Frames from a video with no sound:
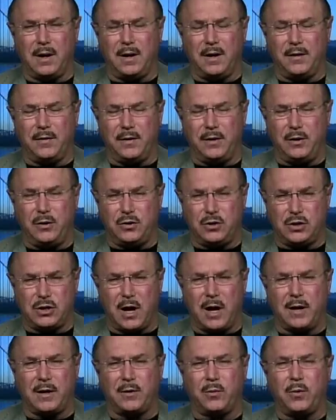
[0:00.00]
In the
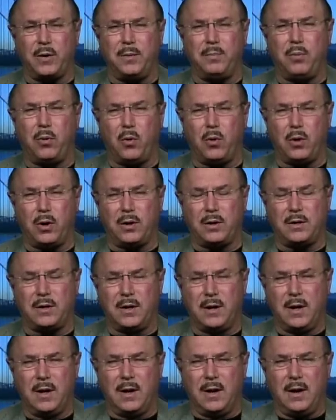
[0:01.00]
USADA report,
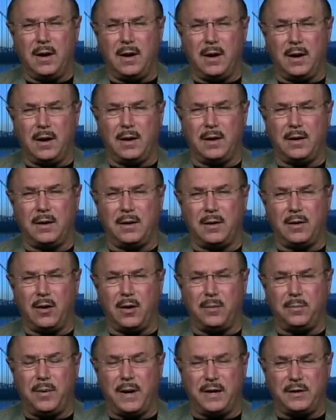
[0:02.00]

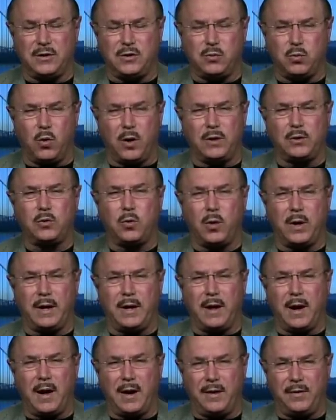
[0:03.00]
on pages
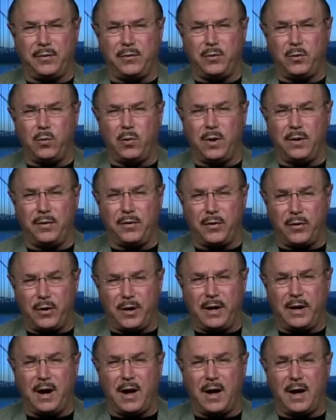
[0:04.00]
129 through
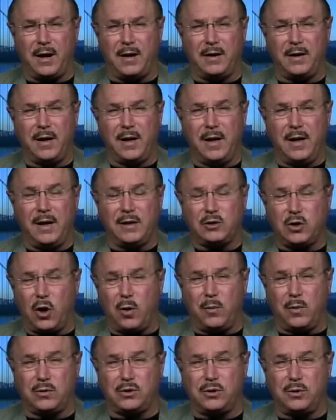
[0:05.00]
139. It's
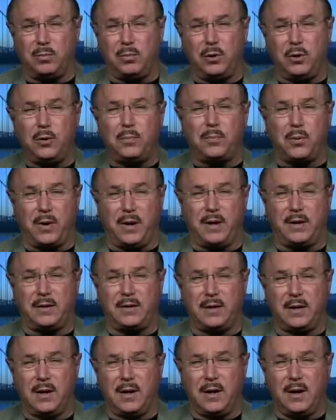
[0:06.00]
almost a
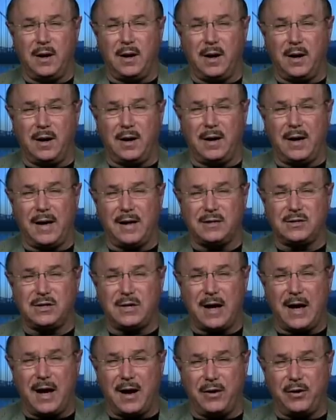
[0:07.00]
blueprint as
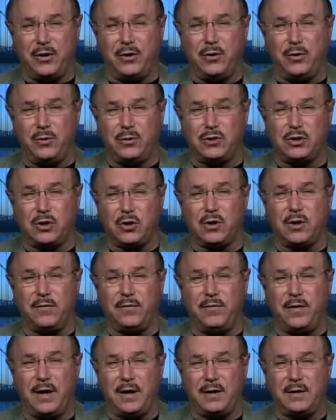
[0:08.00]
to how you
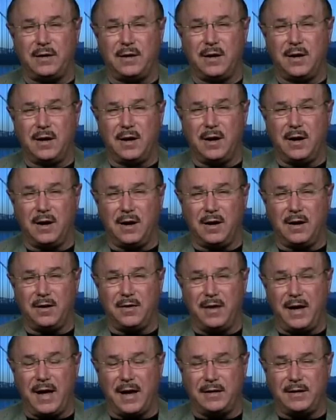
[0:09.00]
circumvent
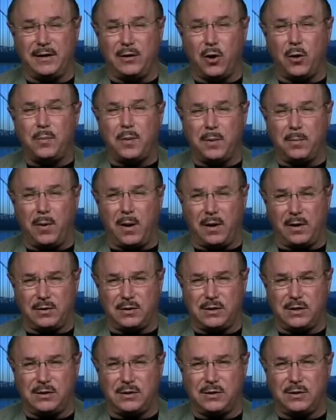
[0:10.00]
the anti-doping
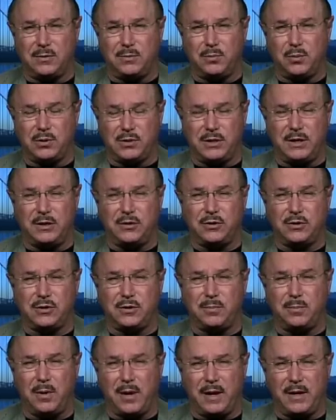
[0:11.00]
policies and procedures
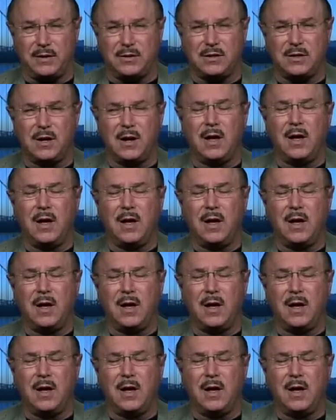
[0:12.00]
in place.